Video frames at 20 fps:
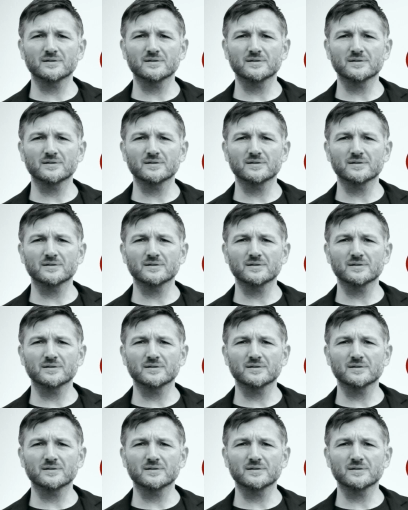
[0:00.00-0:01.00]

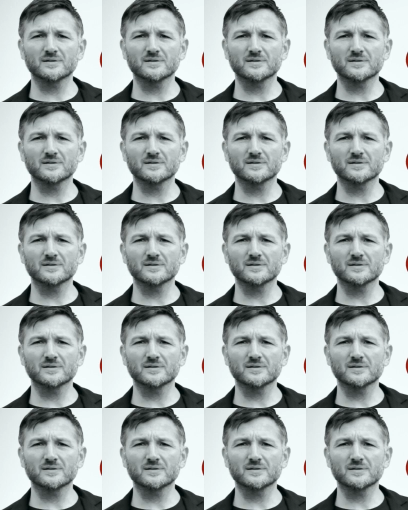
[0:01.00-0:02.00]

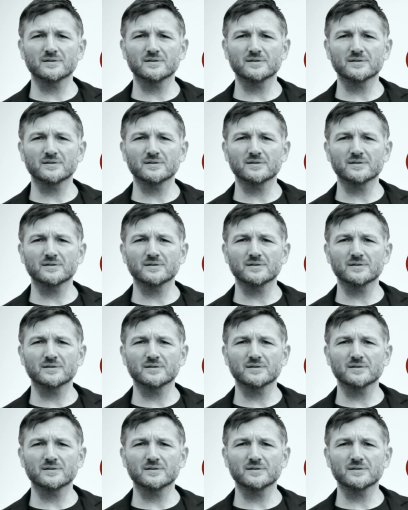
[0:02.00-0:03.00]

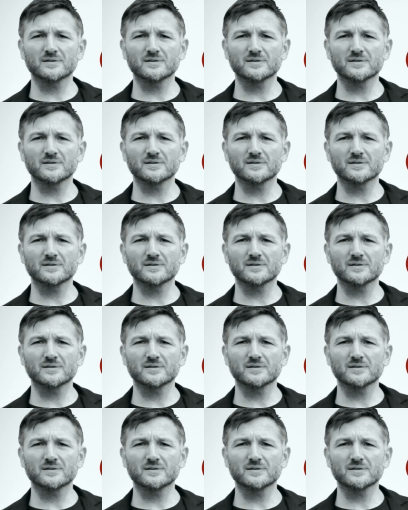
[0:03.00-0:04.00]

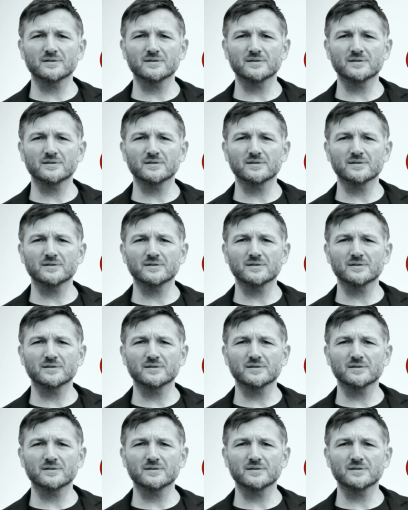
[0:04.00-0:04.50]
This is a still picture; no speech is visible.